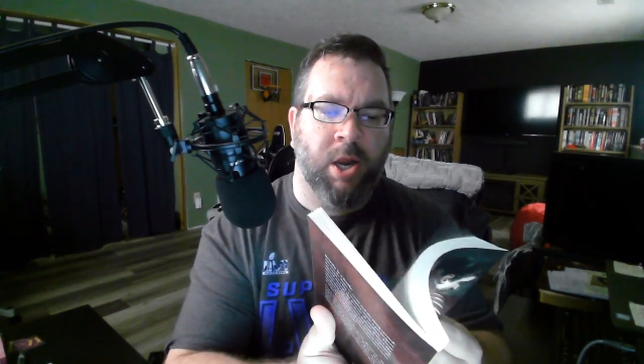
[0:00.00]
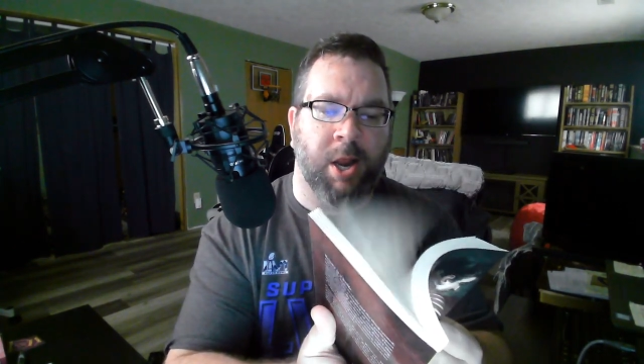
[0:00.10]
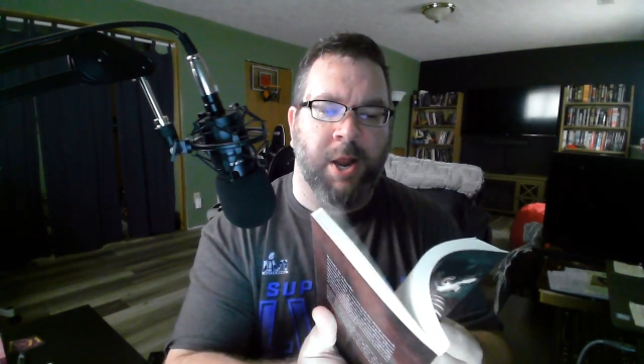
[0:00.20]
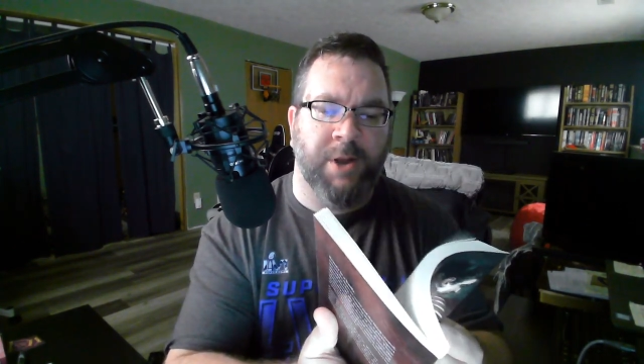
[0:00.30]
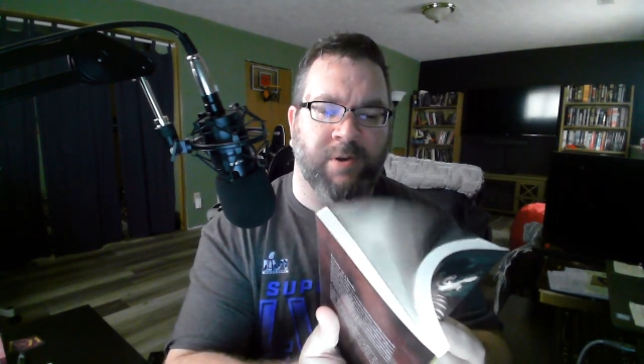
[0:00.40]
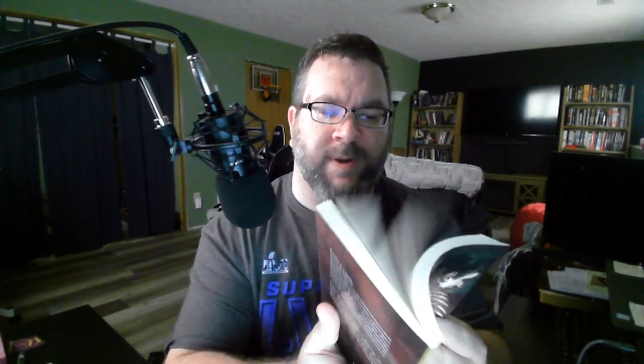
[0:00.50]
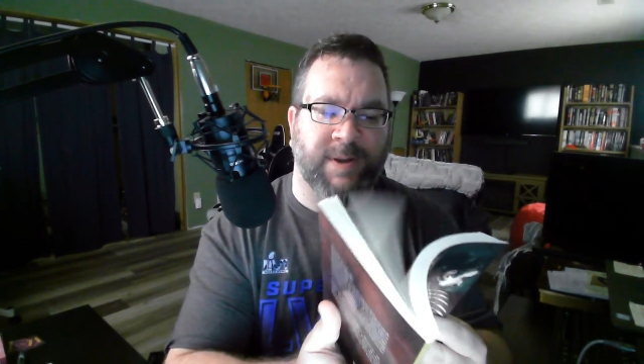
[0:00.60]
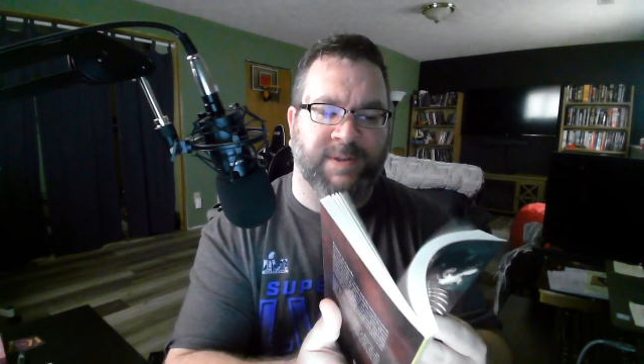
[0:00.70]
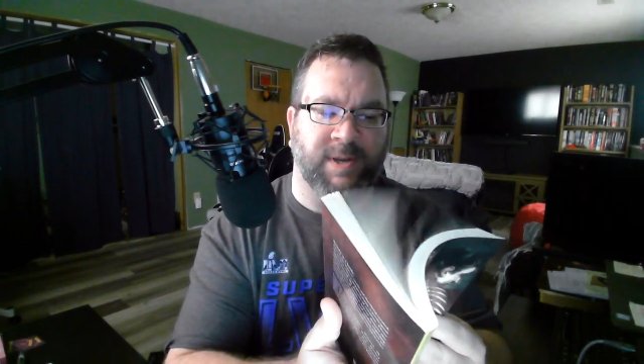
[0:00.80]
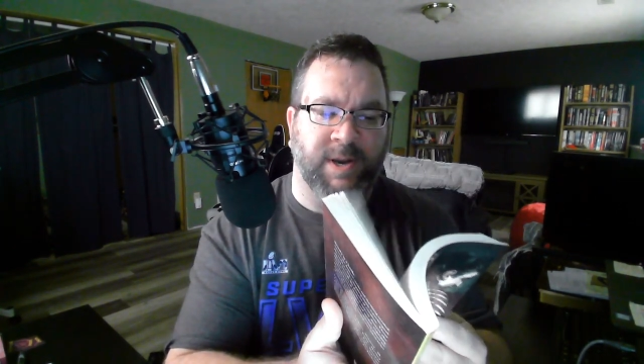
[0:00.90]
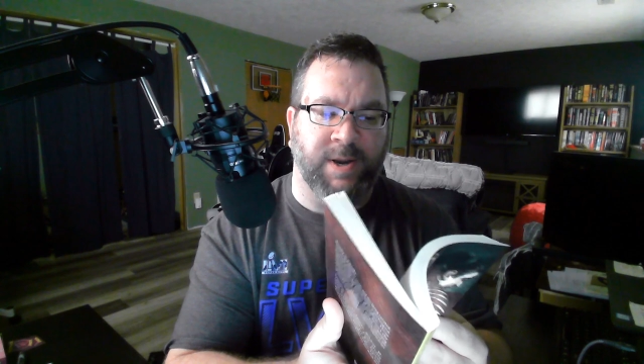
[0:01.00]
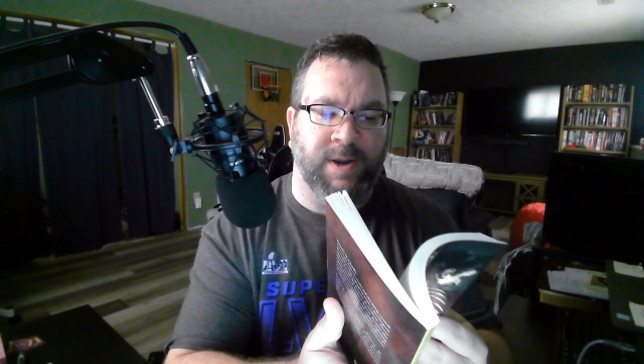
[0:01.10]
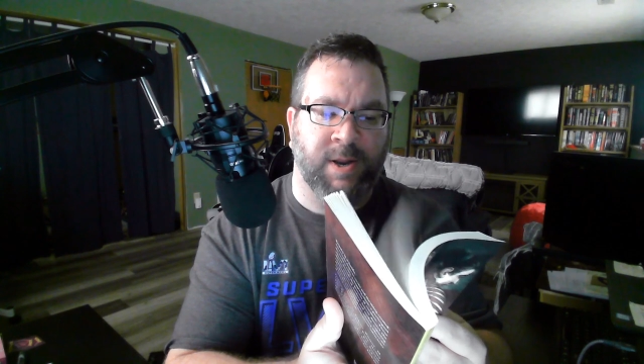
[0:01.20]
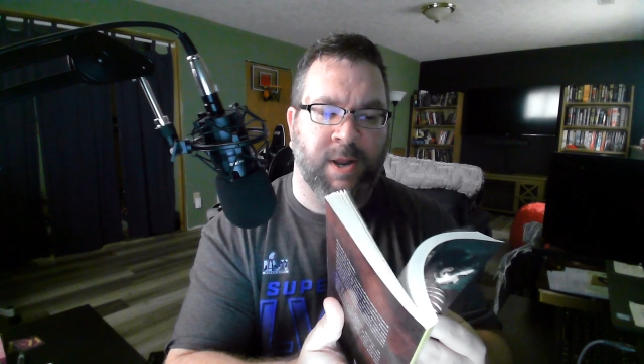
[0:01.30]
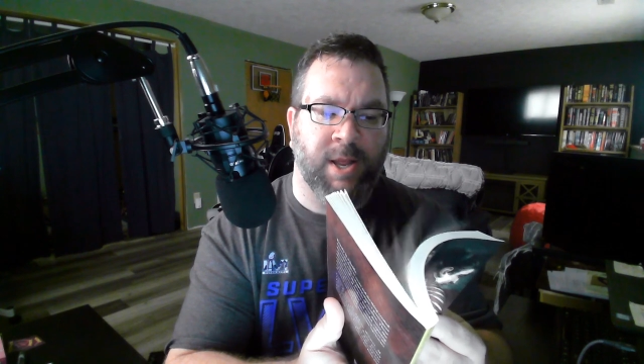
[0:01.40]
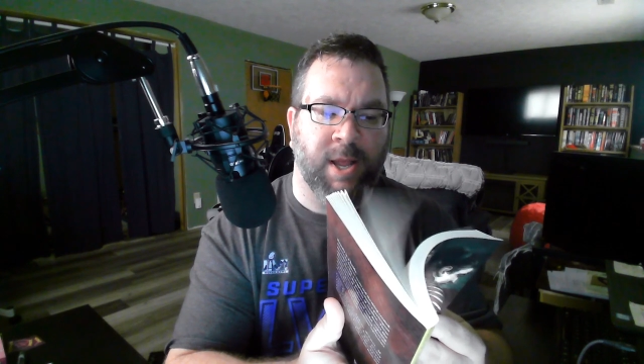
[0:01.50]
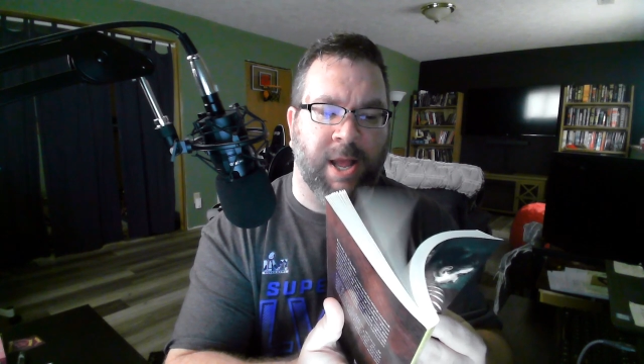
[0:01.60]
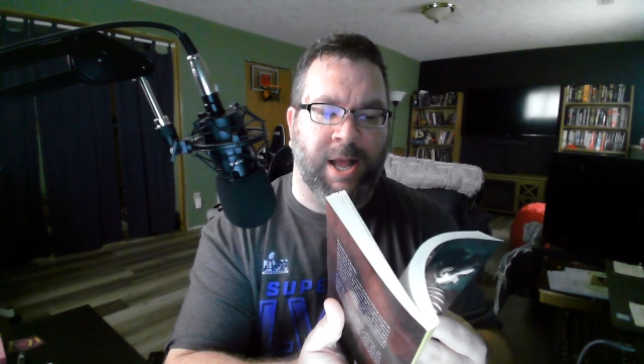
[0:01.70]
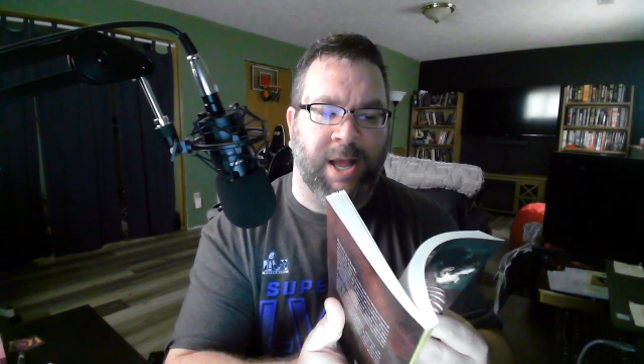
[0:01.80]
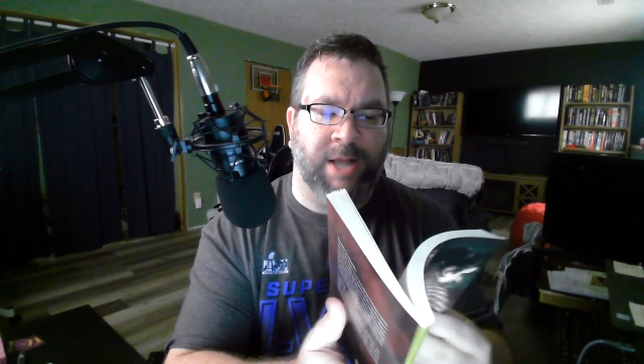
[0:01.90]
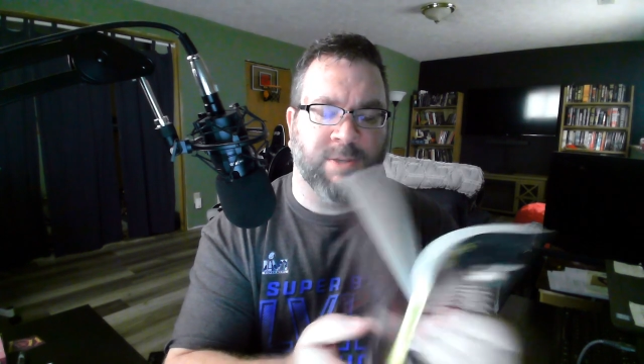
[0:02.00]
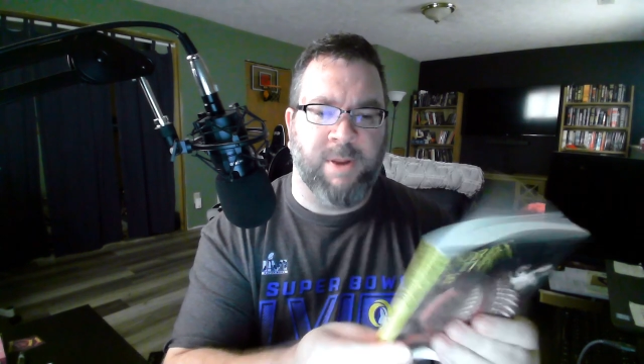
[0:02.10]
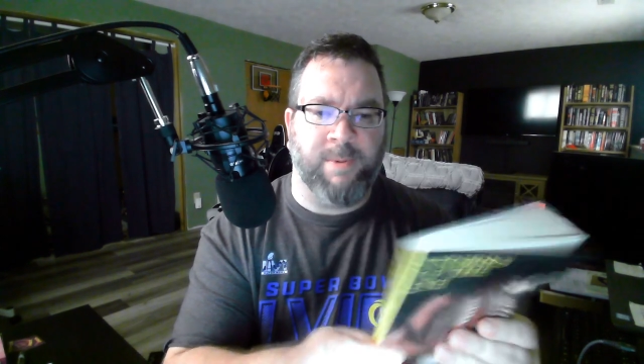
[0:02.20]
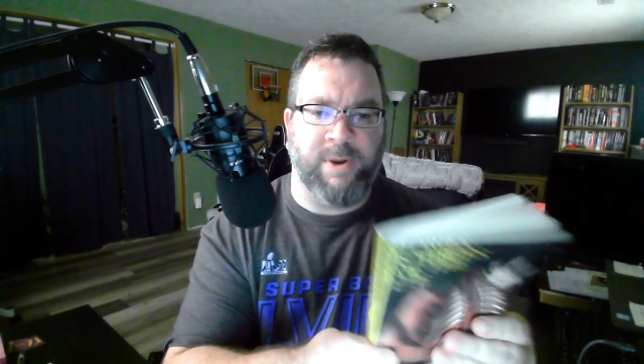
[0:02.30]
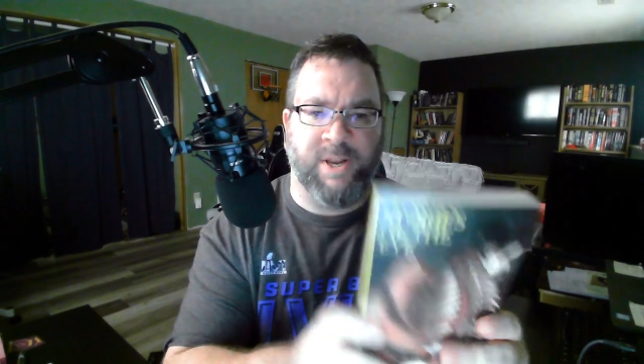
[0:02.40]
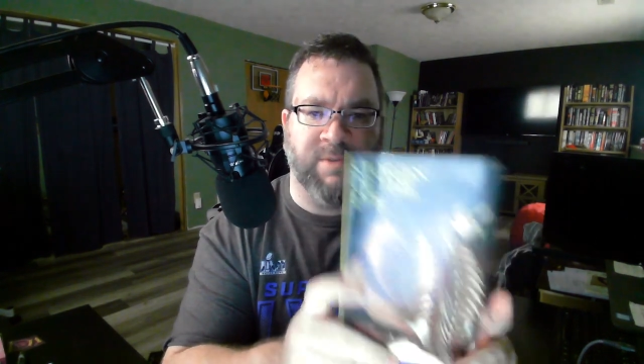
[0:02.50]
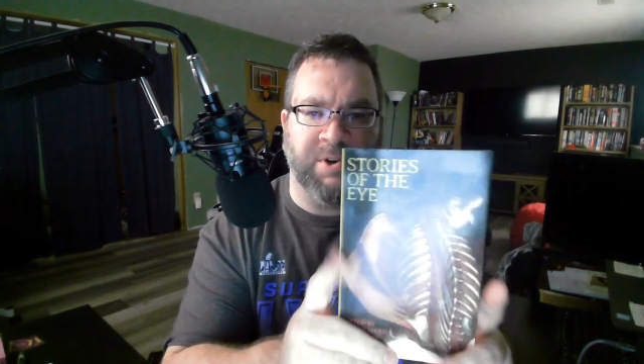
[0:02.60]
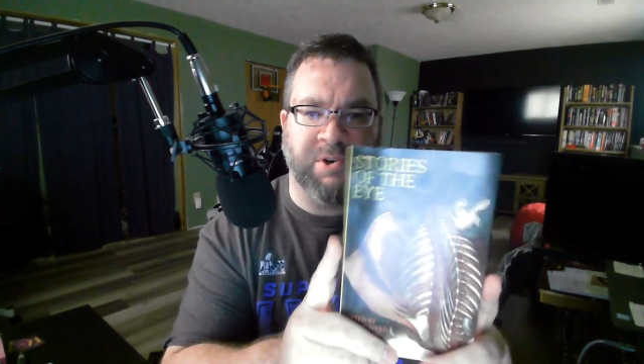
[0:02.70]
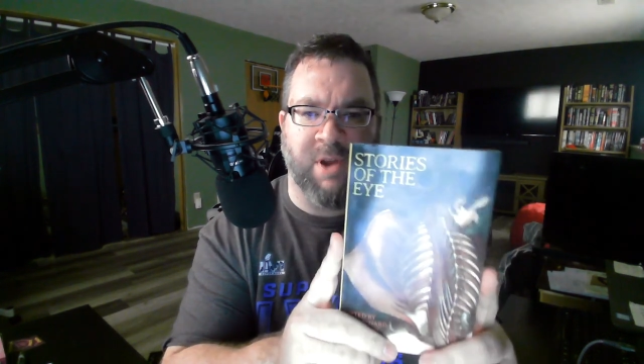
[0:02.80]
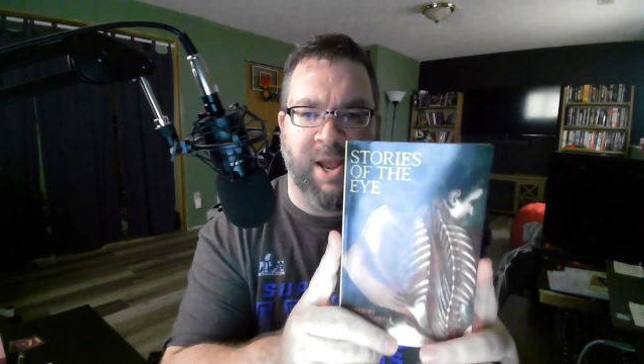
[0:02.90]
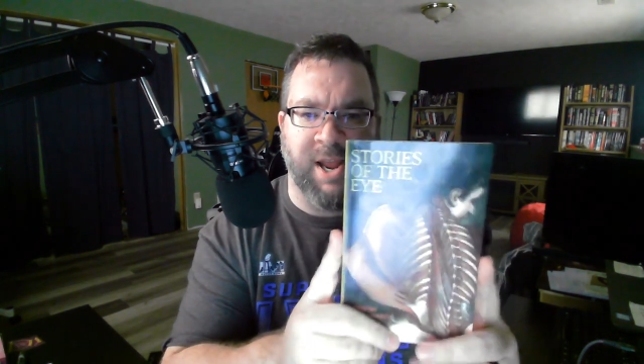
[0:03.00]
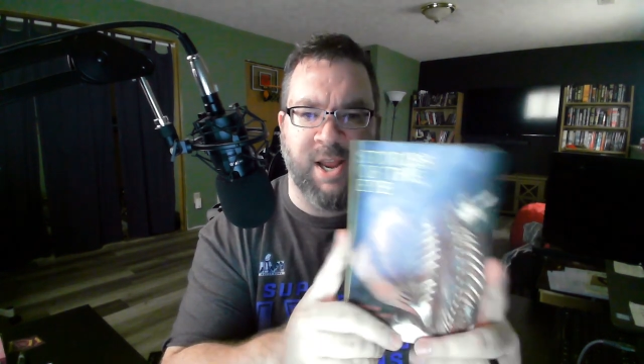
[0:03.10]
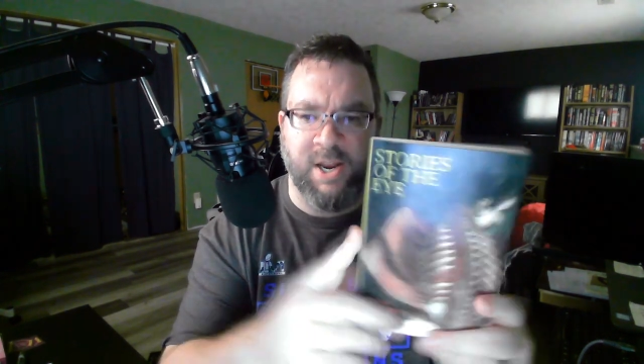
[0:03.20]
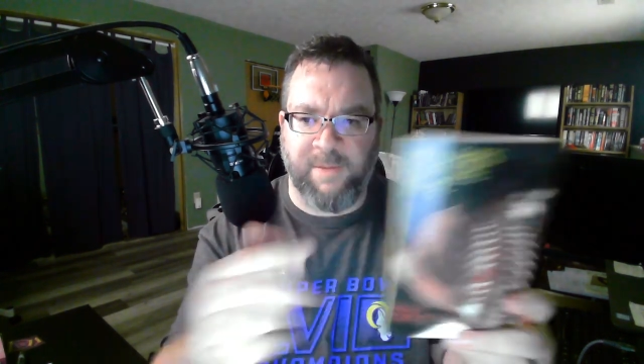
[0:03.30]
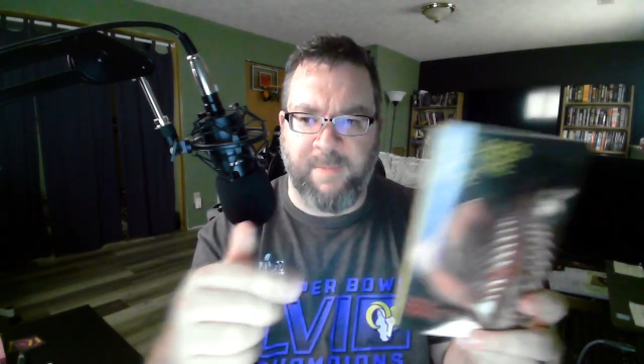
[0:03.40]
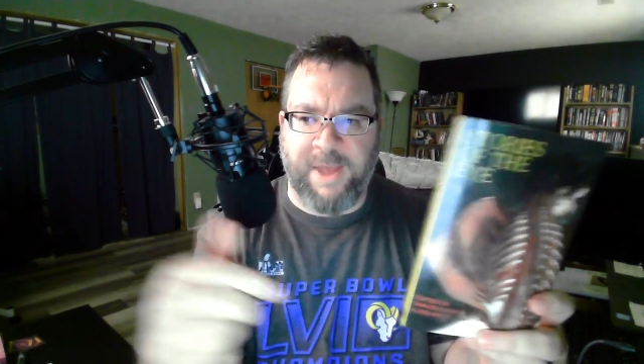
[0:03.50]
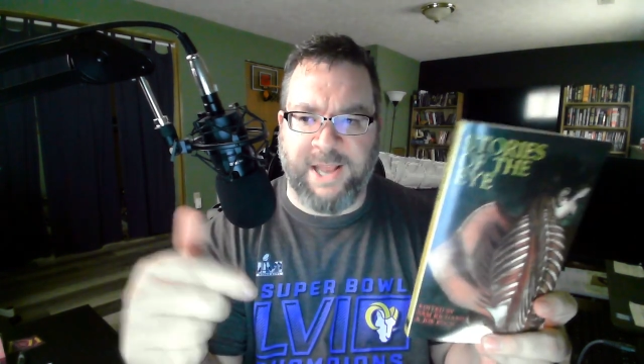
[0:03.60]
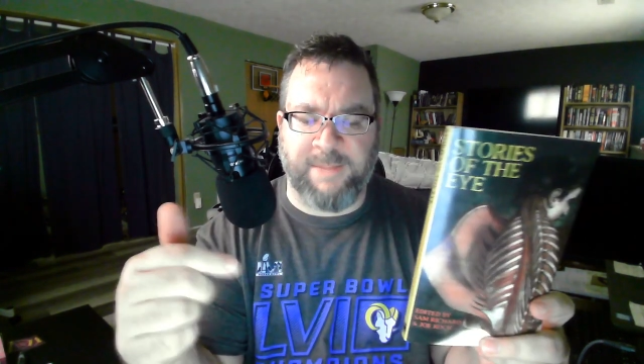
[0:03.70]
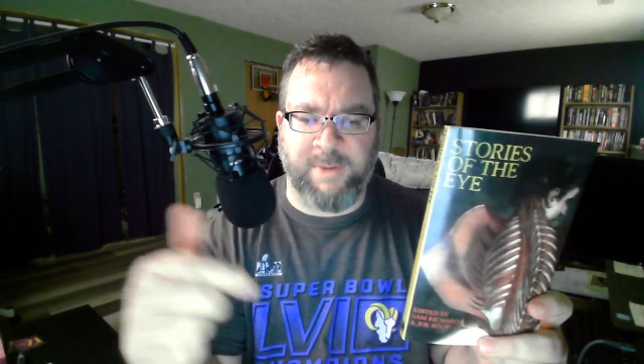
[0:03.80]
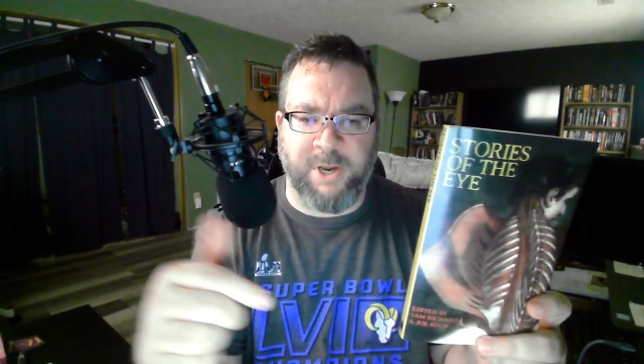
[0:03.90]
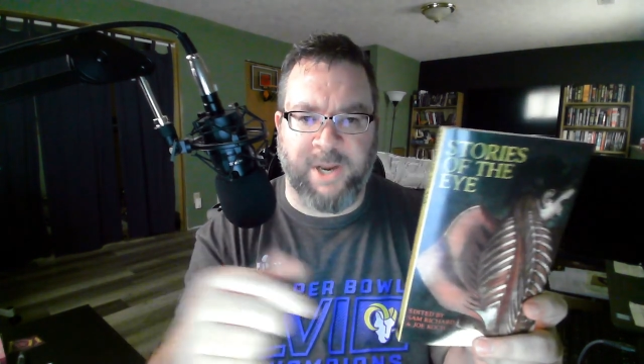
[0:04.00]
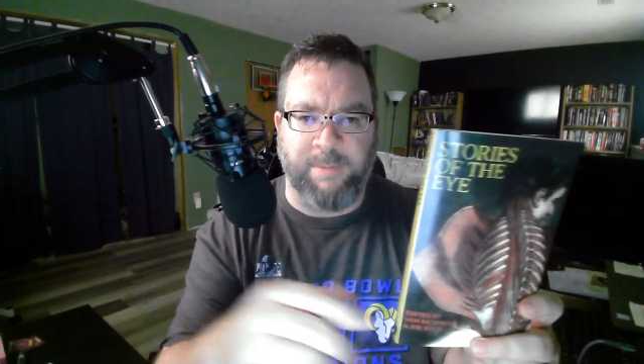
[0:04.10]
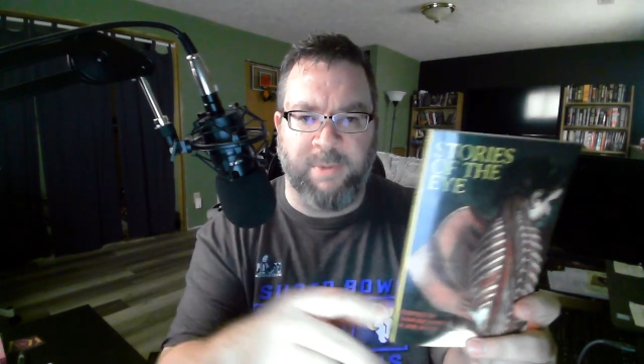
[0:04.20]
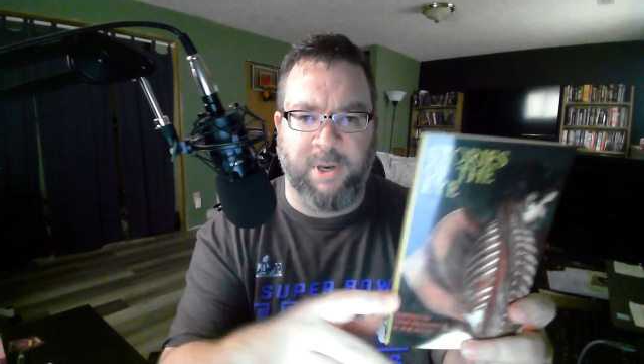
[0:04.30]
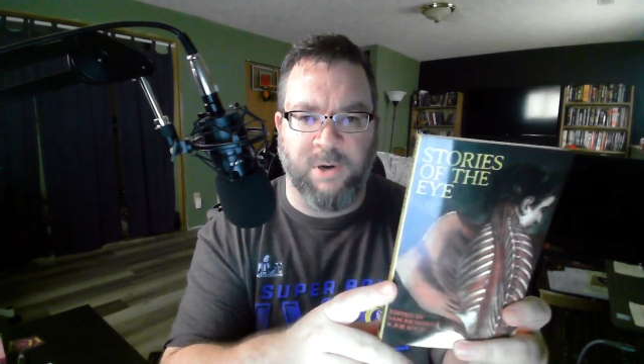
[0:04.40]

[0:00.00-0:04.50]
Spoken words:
interesting. So maybe give it a try and then come back and let me know down below,